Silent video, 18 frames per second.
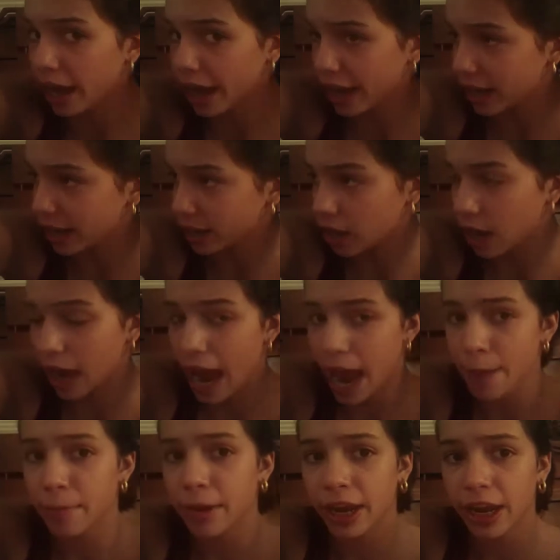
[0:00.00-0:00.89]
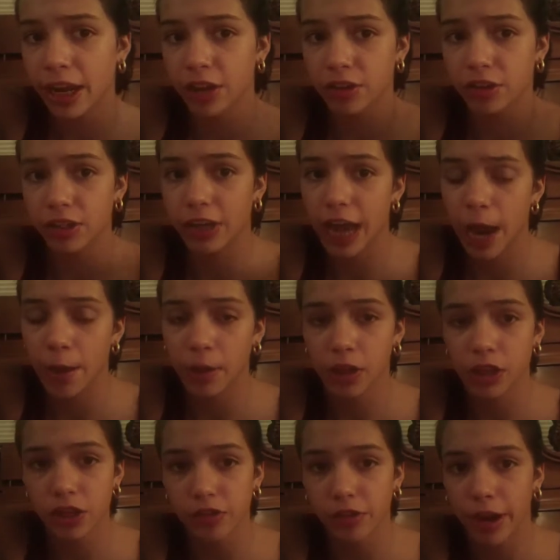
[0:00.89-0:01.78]
And I had my hair down
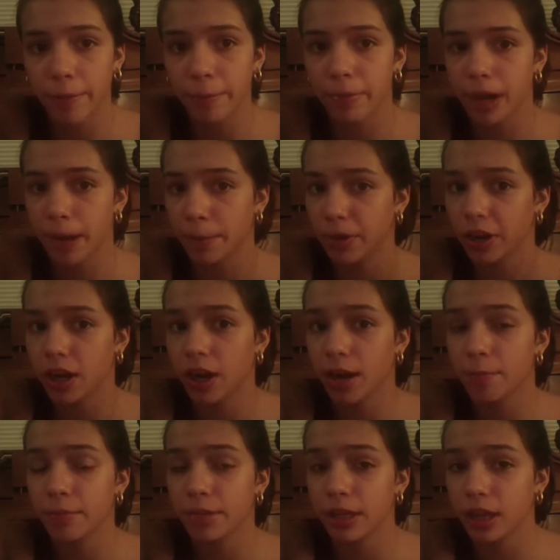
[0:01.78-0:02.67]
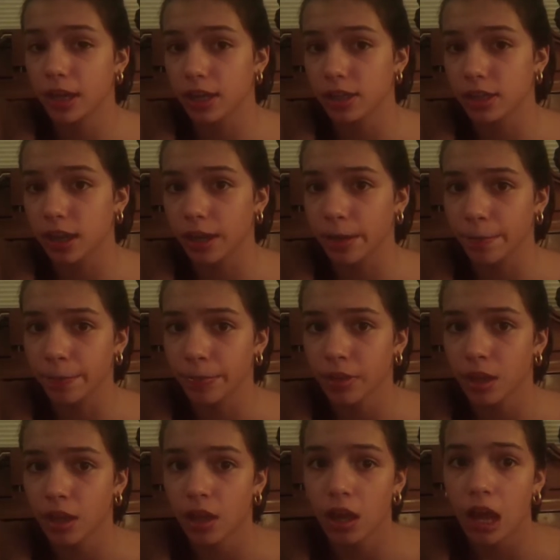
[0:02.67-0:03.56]
and straight, but I put it up because um,
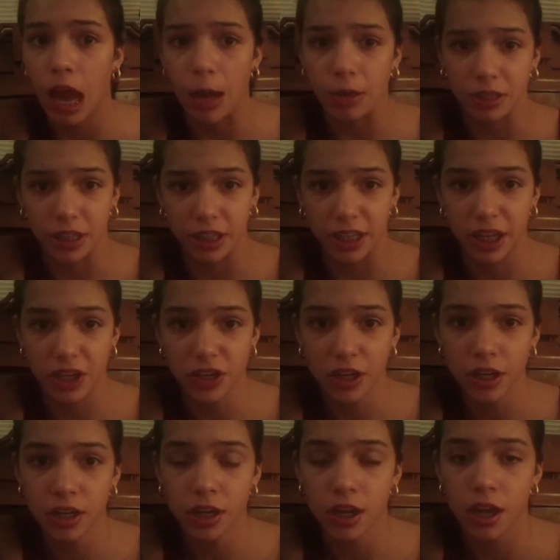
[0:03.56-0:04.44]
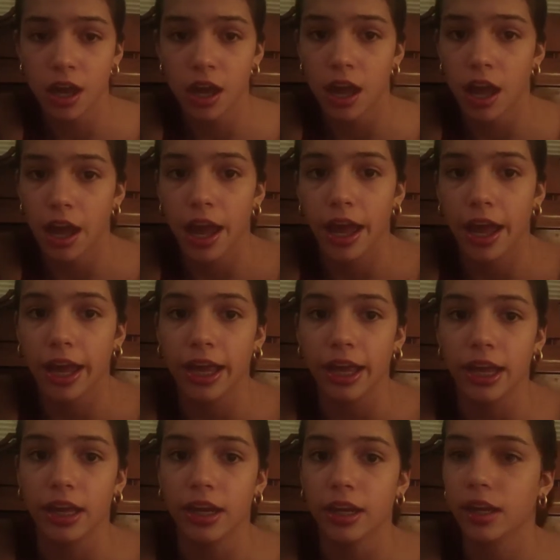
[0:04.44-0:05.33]
I was in the kitchen.
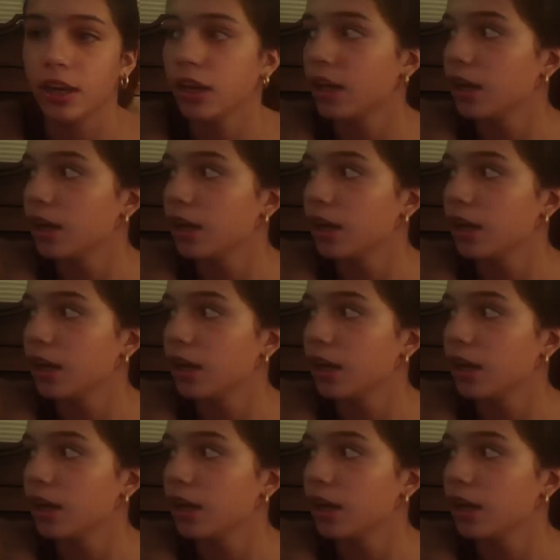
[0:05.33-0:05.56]
And